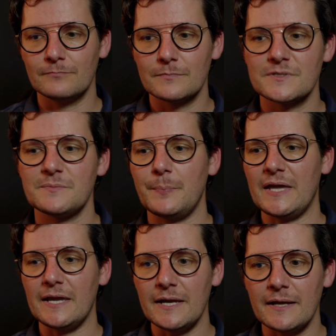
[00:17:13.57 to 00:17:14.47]

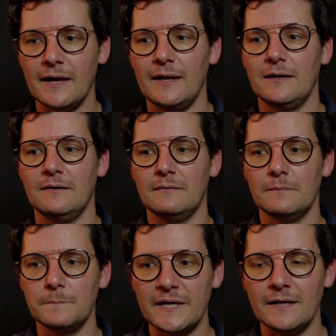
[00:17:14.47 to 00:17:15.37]
speed
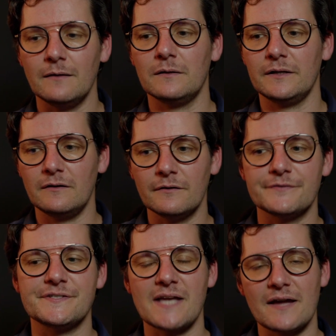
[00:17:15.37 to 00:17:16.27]
and being clear and
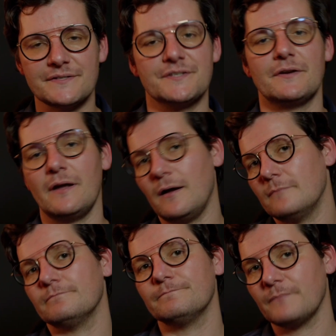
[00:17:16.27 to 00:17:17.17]
concise is going
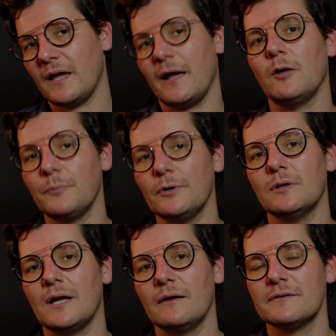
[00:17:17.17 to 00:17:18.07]
to help you a
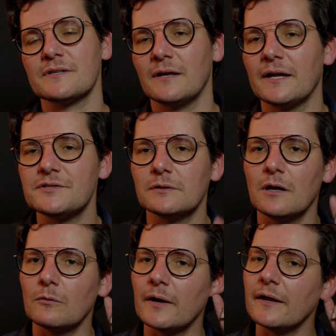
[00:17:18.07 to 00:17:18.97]
lot. It's going to get you a
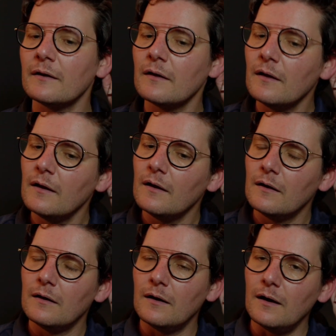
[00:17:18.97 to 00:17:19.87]
long way.
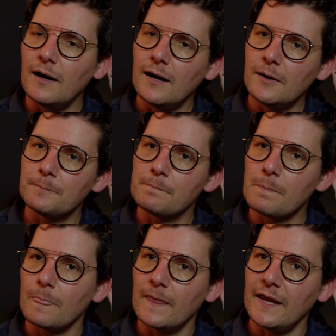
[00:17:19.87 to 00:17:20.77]

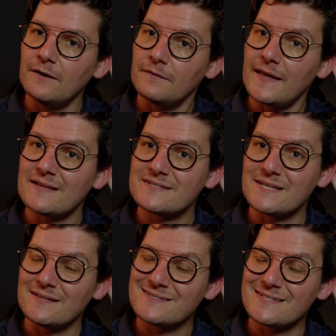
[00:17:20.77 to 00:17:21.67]
And on that
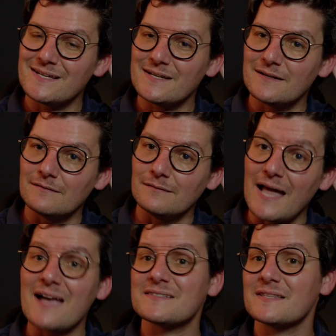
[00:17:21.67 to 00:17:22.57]
sense, the
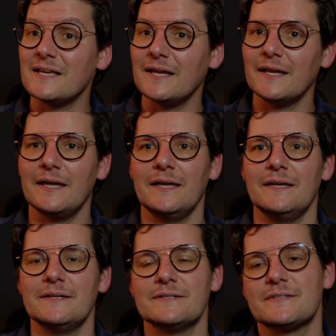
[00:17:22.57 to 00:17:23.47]
last thing
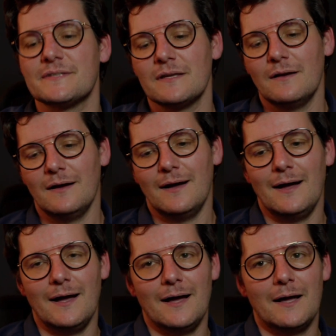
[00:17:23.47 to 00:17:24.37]
is
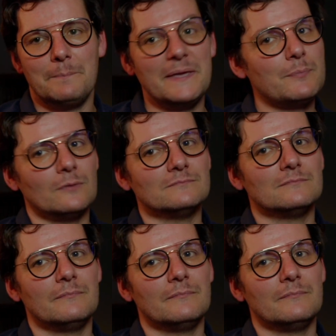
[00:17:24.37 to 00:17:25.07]
people.